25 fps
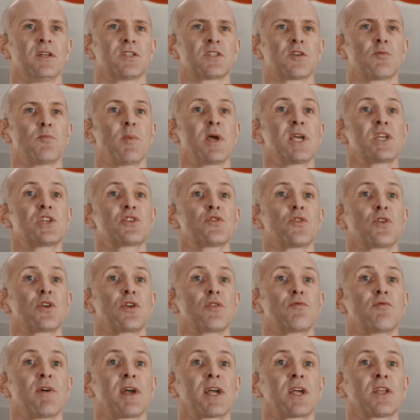So make sure
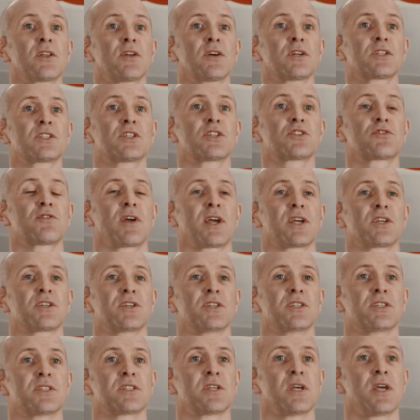you recognise
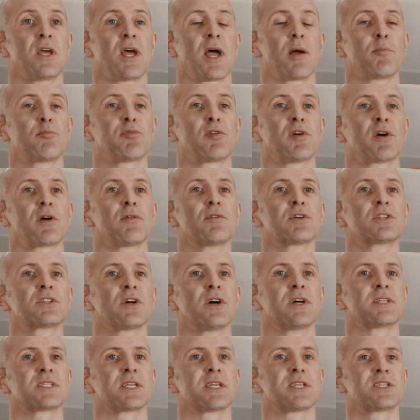distractions and
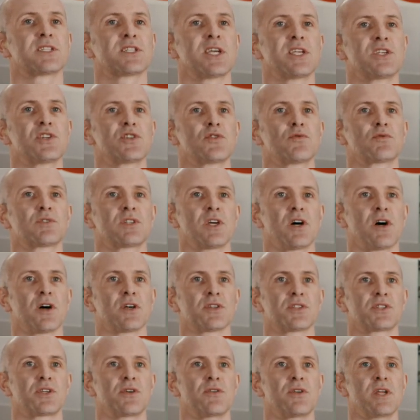prioritise essential
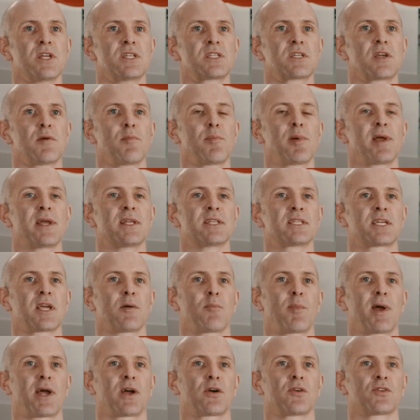tasks you need to complete to get
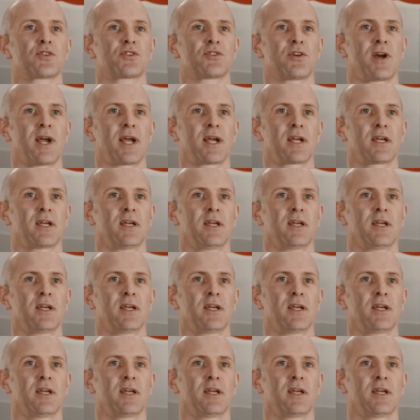back on track.